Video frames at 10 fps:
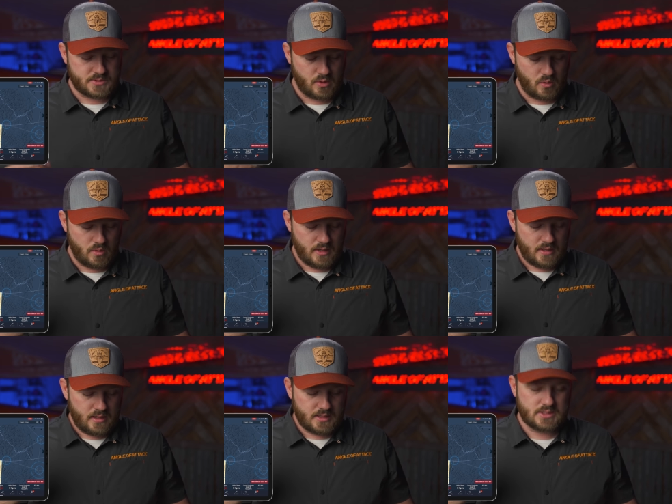So
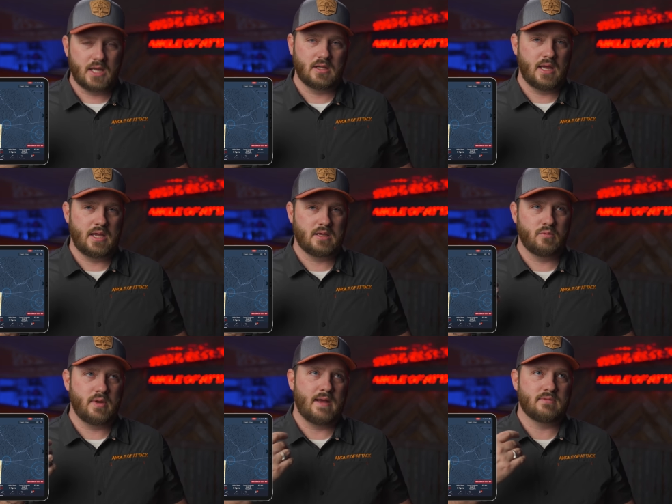it's kind of like
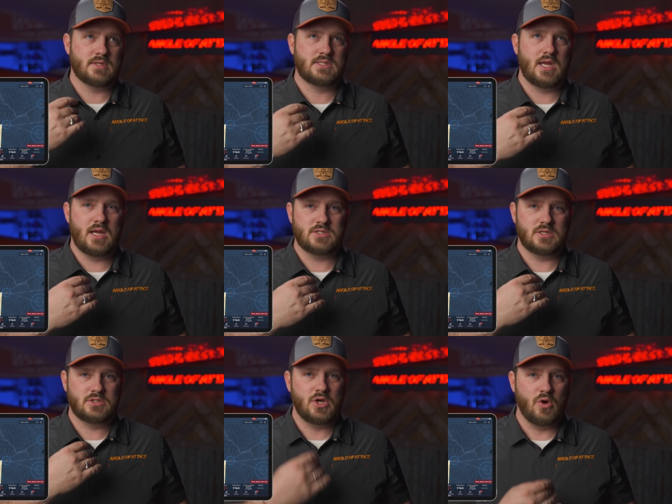we have to stage
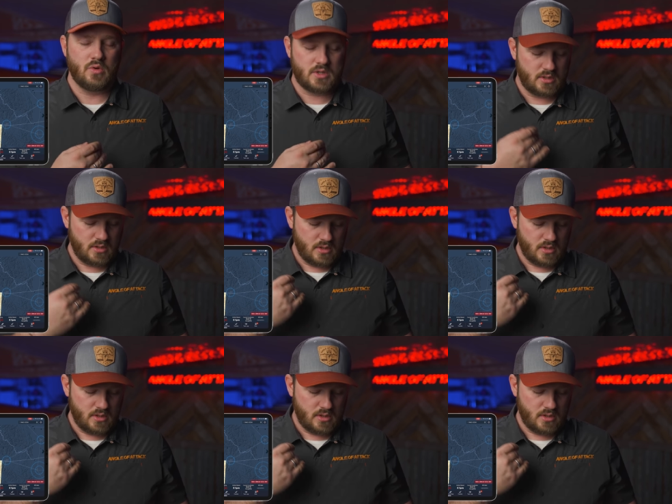in Tok